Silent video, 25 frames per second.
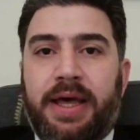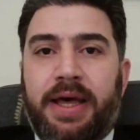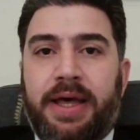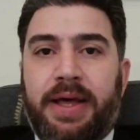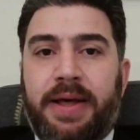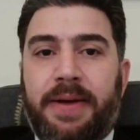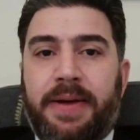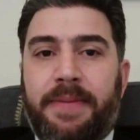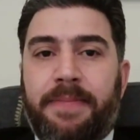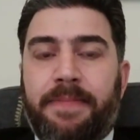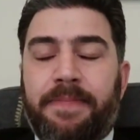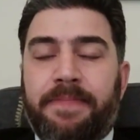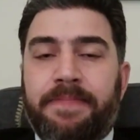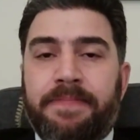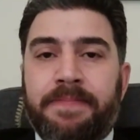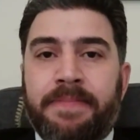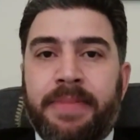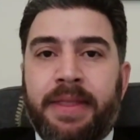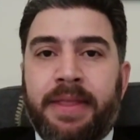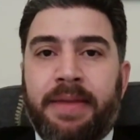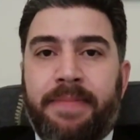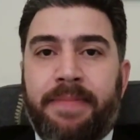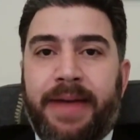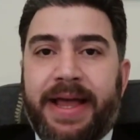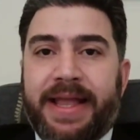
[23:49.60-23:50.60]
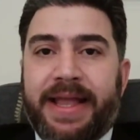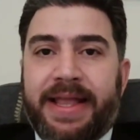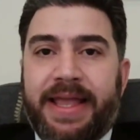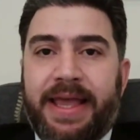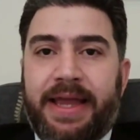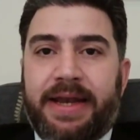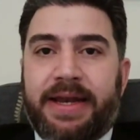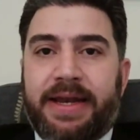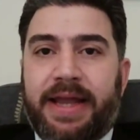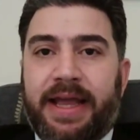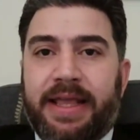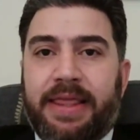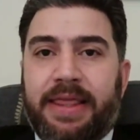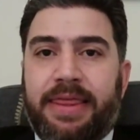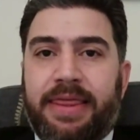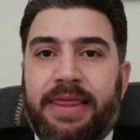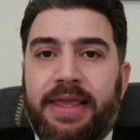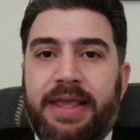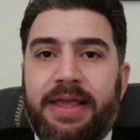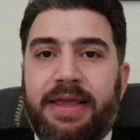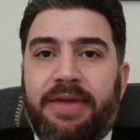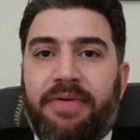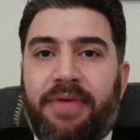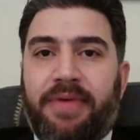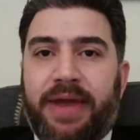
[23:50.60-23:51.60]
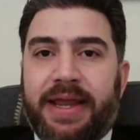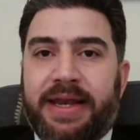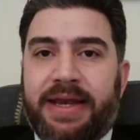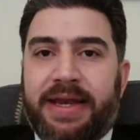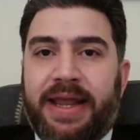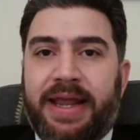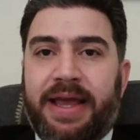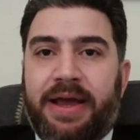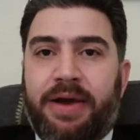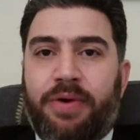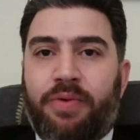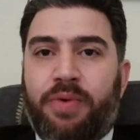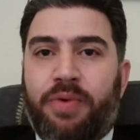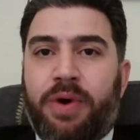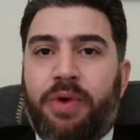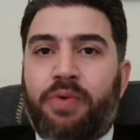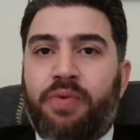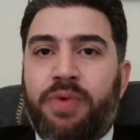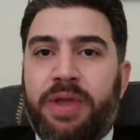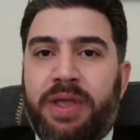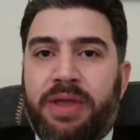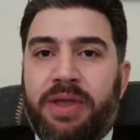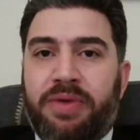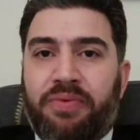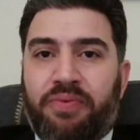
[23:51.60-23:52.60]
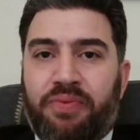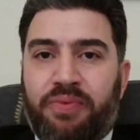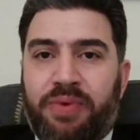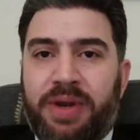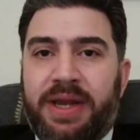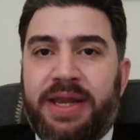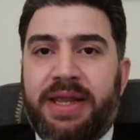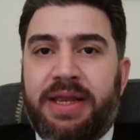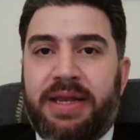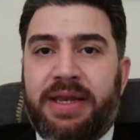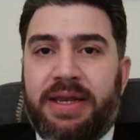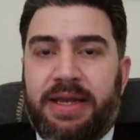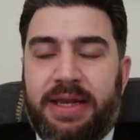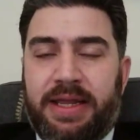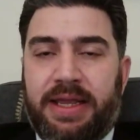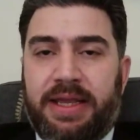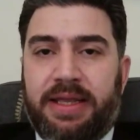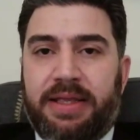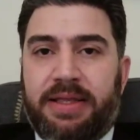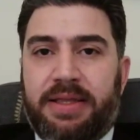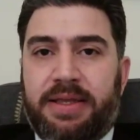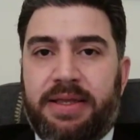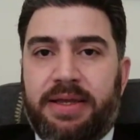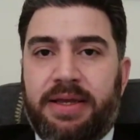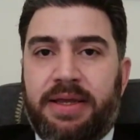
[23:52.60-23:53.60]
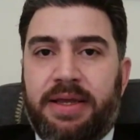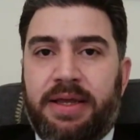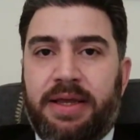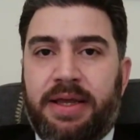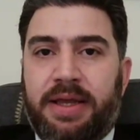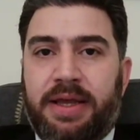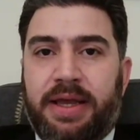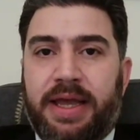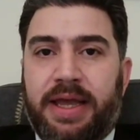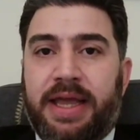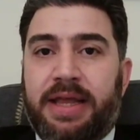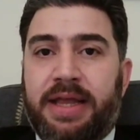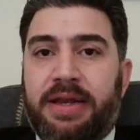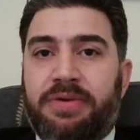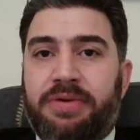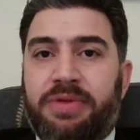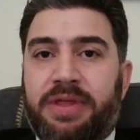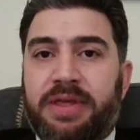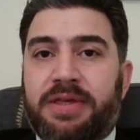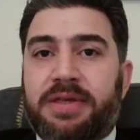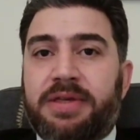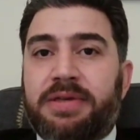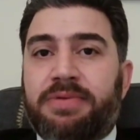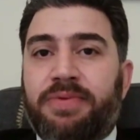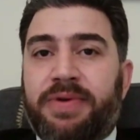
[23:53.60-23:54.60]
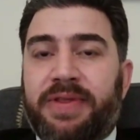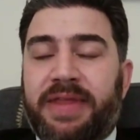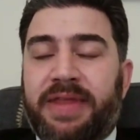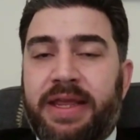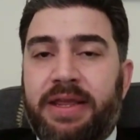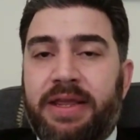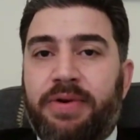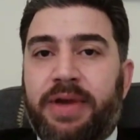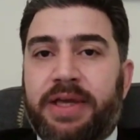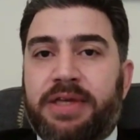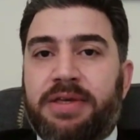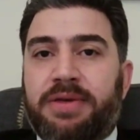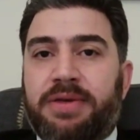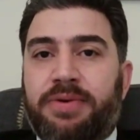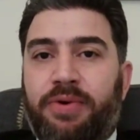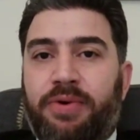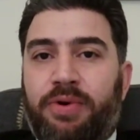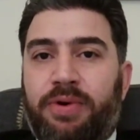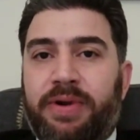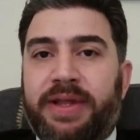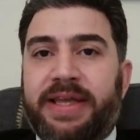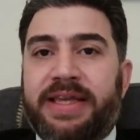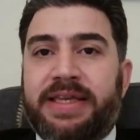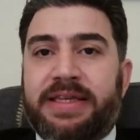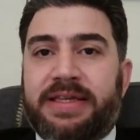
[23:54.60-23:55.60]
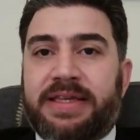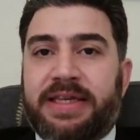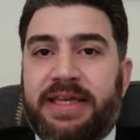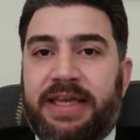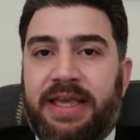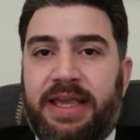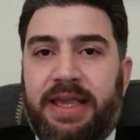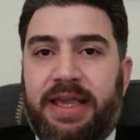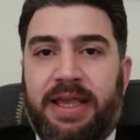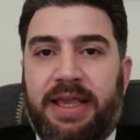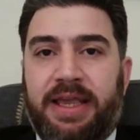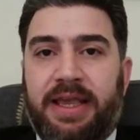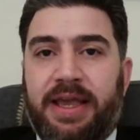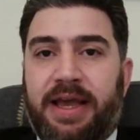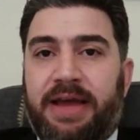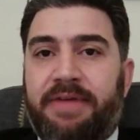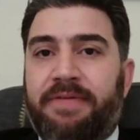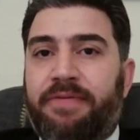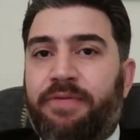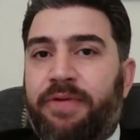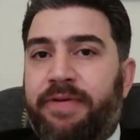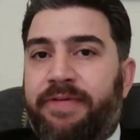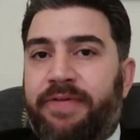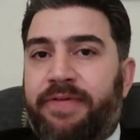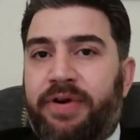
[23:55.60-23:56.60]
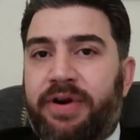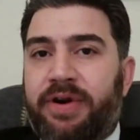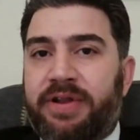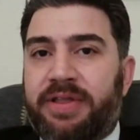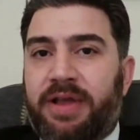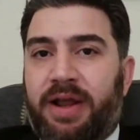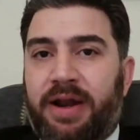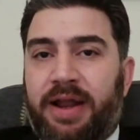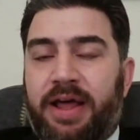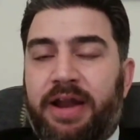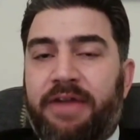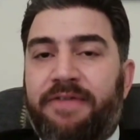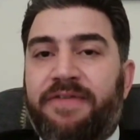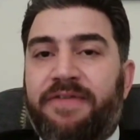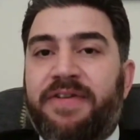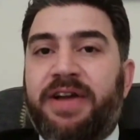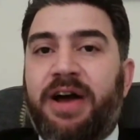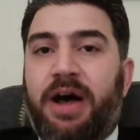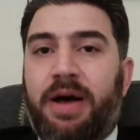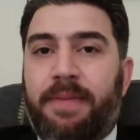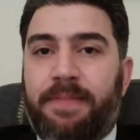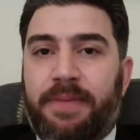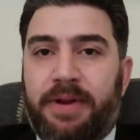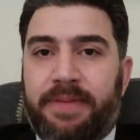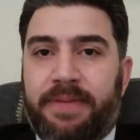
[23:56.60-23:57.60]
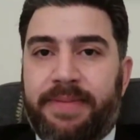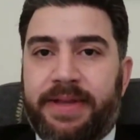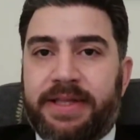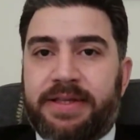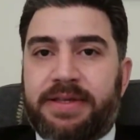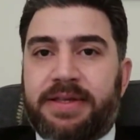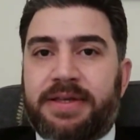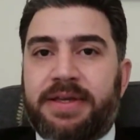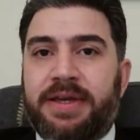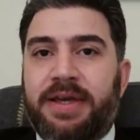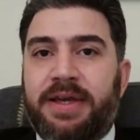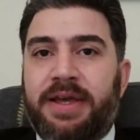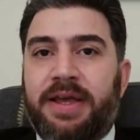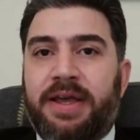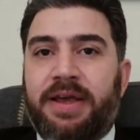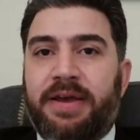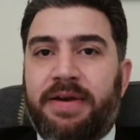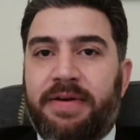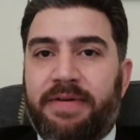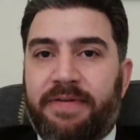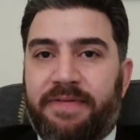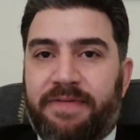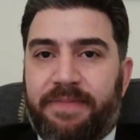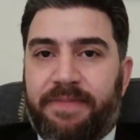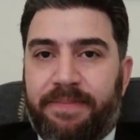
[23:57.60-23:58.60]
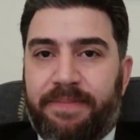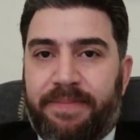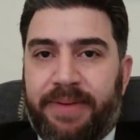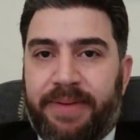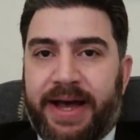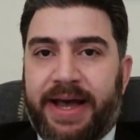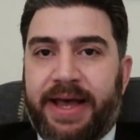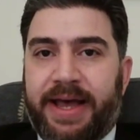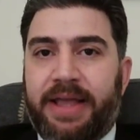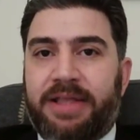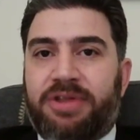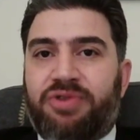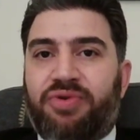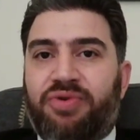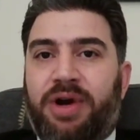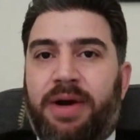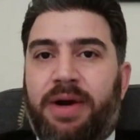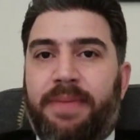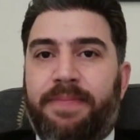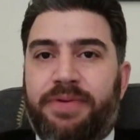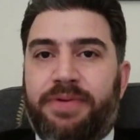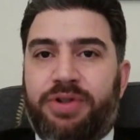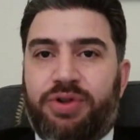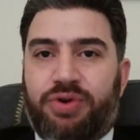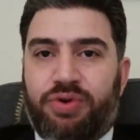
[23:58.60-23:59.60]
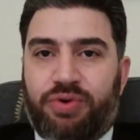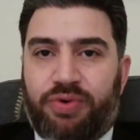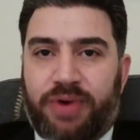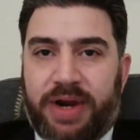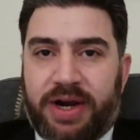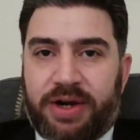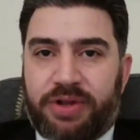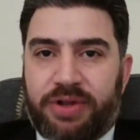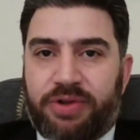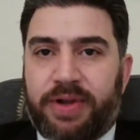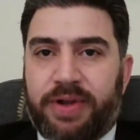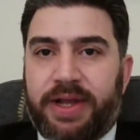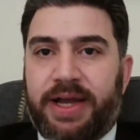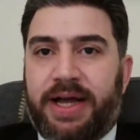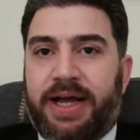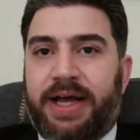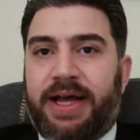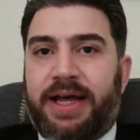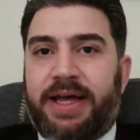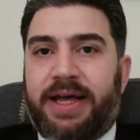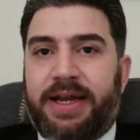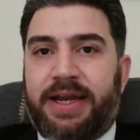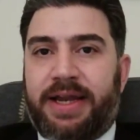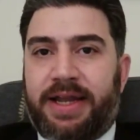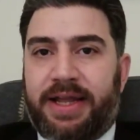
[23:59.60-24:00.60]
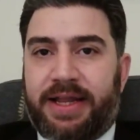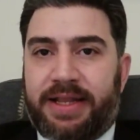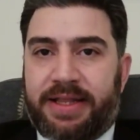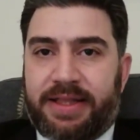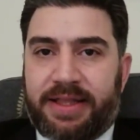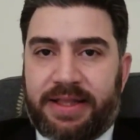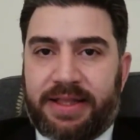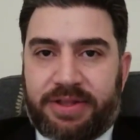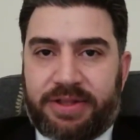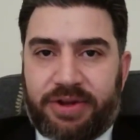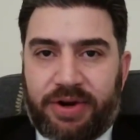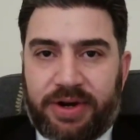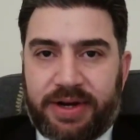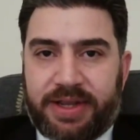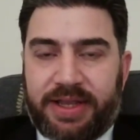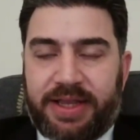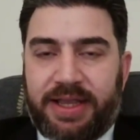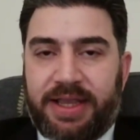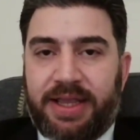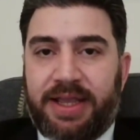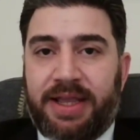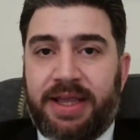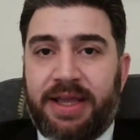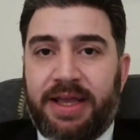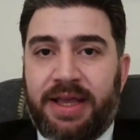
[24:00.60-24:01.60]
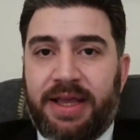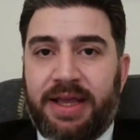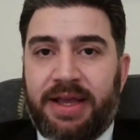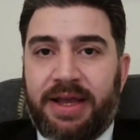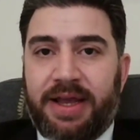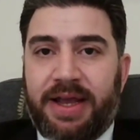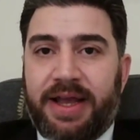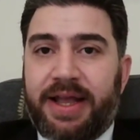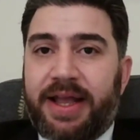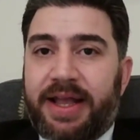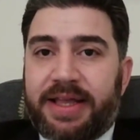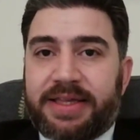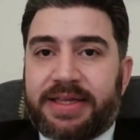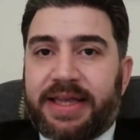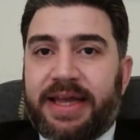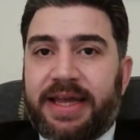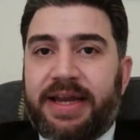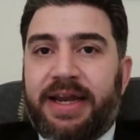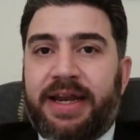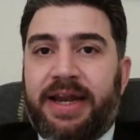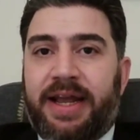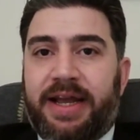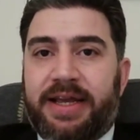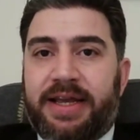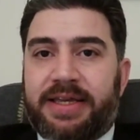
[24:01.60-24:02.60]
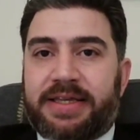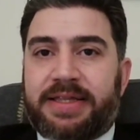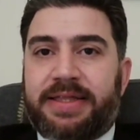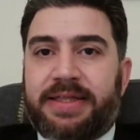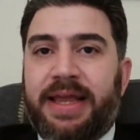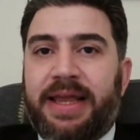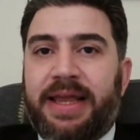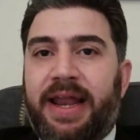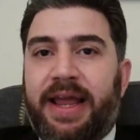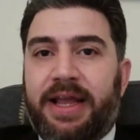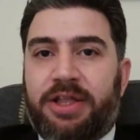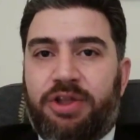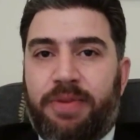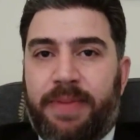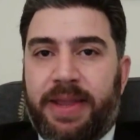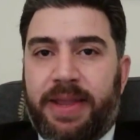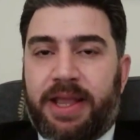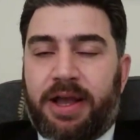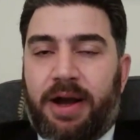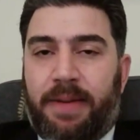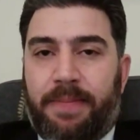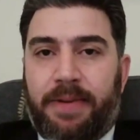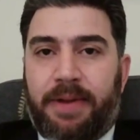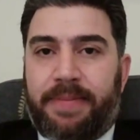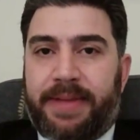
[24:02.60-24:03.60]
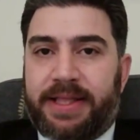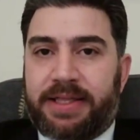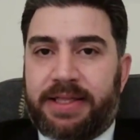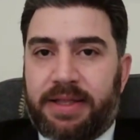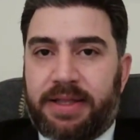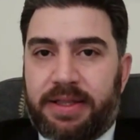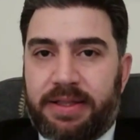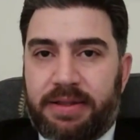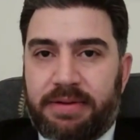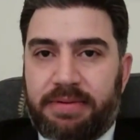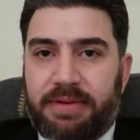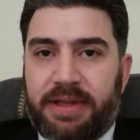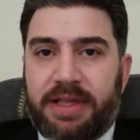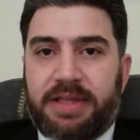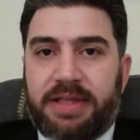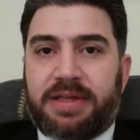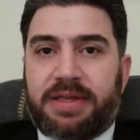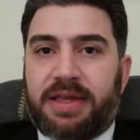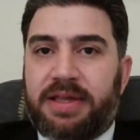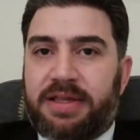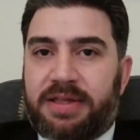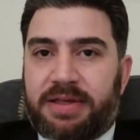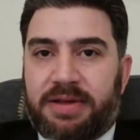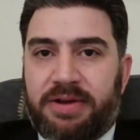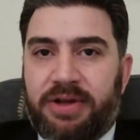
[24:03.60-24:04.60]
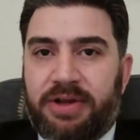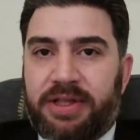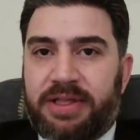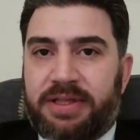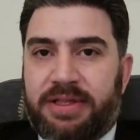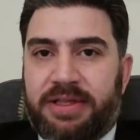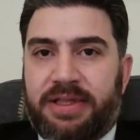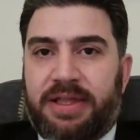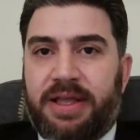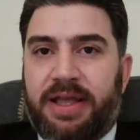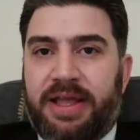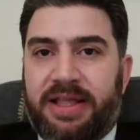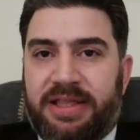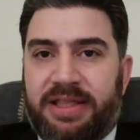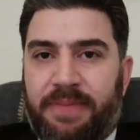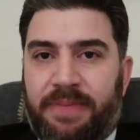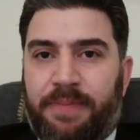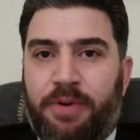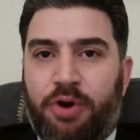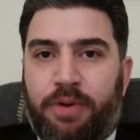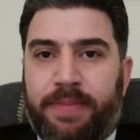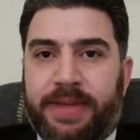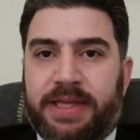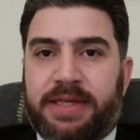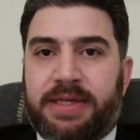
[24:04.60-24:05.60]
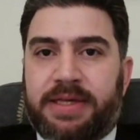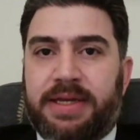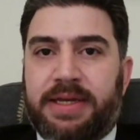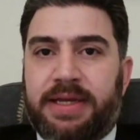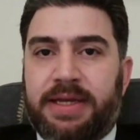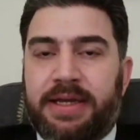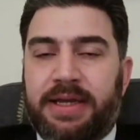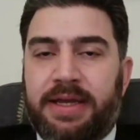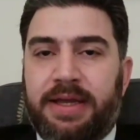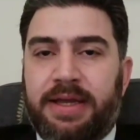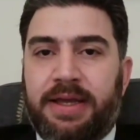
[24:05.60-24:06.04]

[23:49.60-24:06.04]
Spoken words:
But again, I think right now what we really need, and this is where the U.S. role is key. We've heard a lot of compliments by Trump to Erdogan and Turkey. It's kind of nice. like to be complimented. It's good diplomacy.